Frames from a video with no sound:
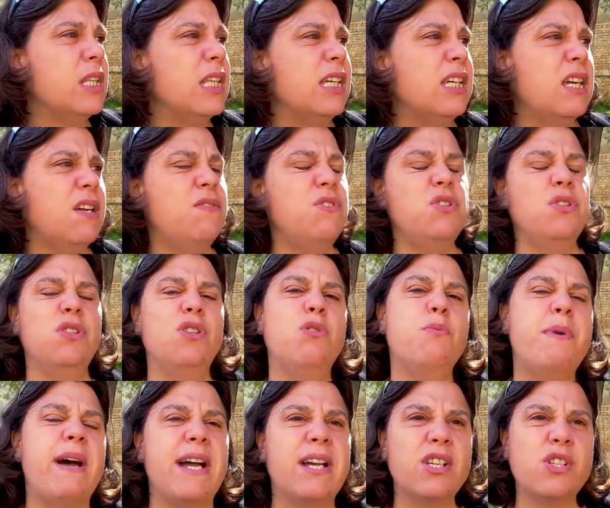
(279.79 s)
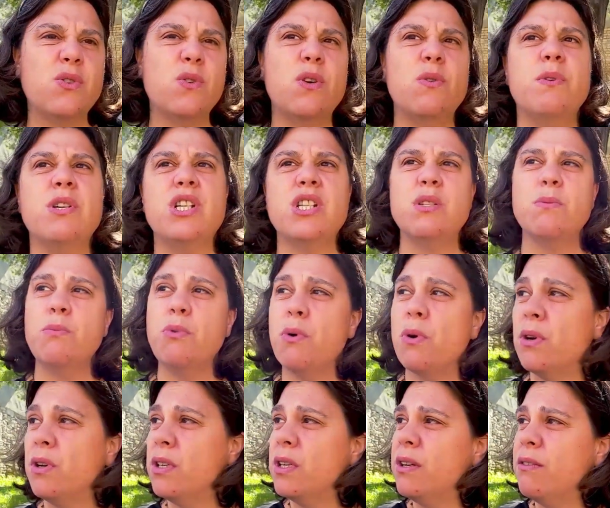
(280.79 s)
It gives you a little backstory, which is
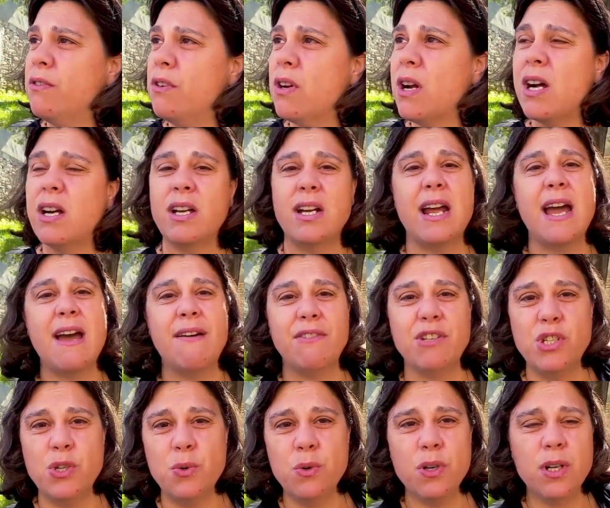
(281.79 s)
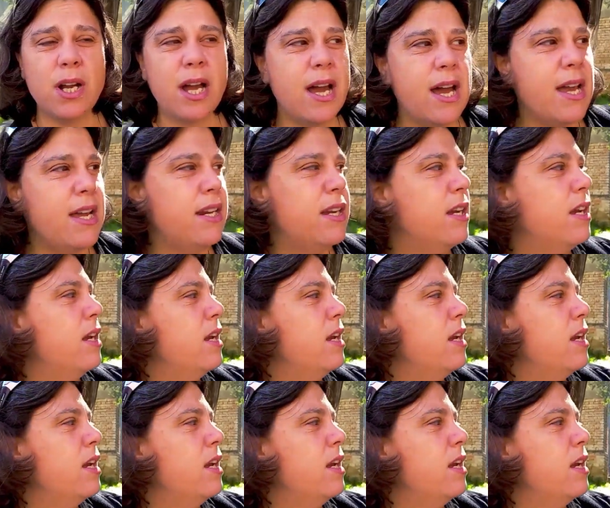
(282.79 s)
important if you're not going to have a tour guide.